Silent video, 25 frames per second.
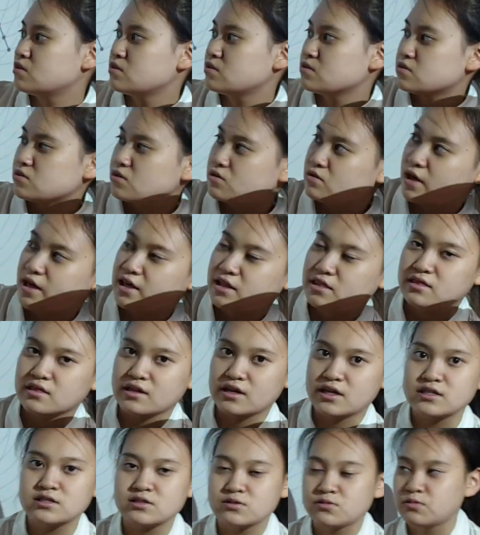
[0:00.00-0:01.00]
So like
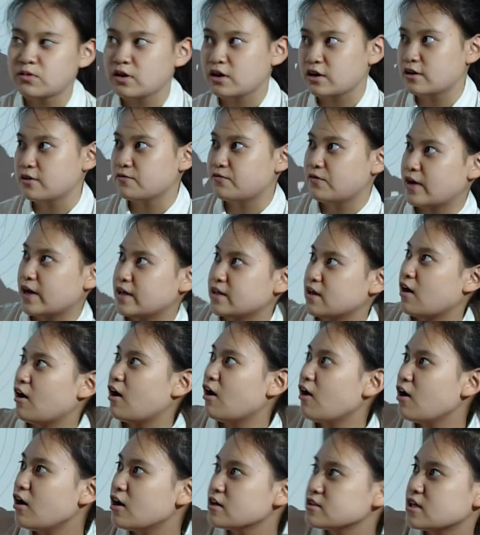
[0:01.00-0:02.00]
this, we're going to find
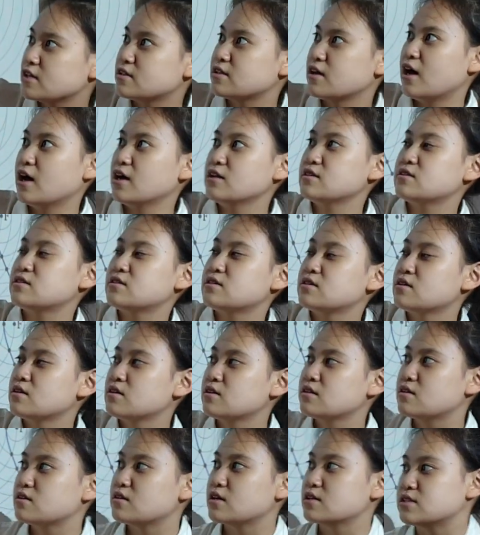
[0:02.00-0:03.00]
all the dots
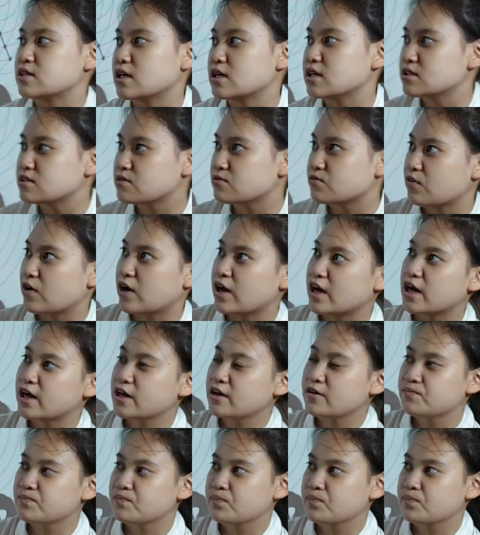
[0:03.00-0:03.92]
that satisfy